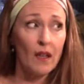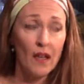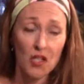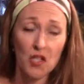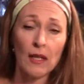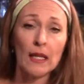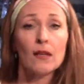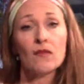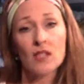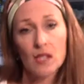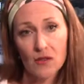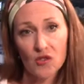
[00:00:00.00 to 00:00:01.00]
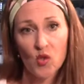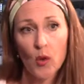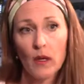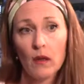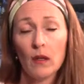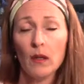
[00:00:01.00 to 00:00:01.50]
actually lives in
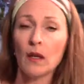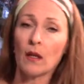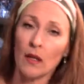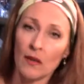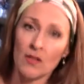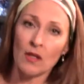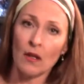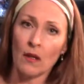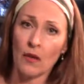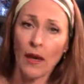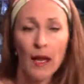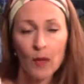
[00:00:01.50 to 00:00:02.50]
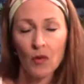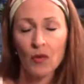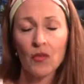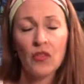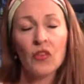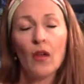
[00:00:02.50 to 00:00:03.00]
soil and it lives on other
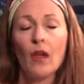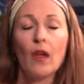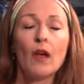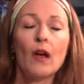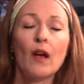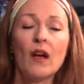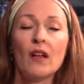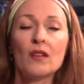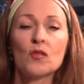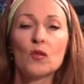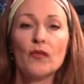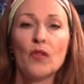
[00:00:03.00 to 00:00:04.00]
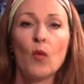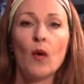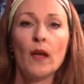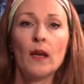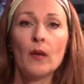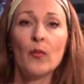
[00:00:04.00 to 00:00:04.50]
animals. So if you
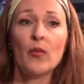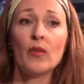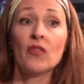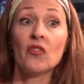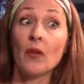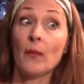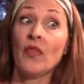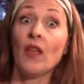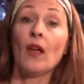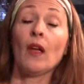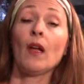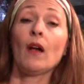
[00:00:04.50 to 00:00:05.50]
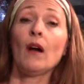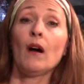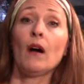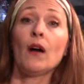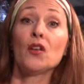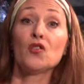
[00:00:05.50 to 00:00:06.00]
wind up with something
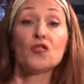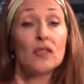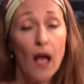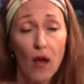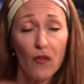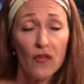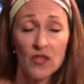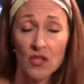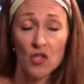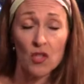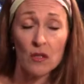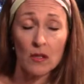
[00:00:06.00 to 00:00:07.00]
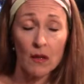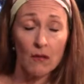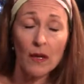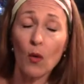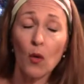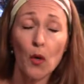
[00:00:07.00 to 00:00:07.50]
on yourself, such as a
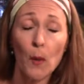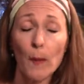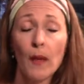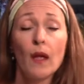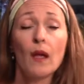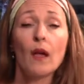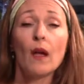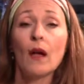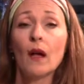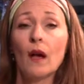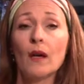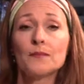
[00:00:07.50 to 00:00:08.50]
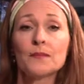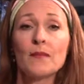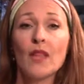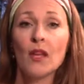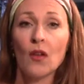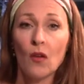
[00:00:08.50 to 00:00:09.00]
ringworm,
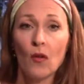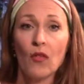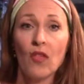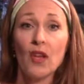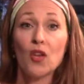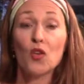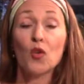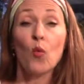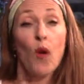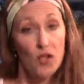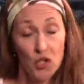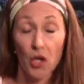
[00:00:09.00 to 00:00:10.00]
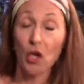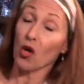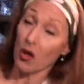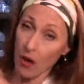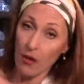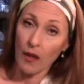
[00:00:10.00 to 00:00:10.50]
then you're washing your
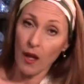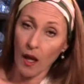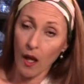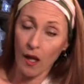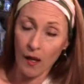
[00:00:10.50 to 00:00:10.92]
clothing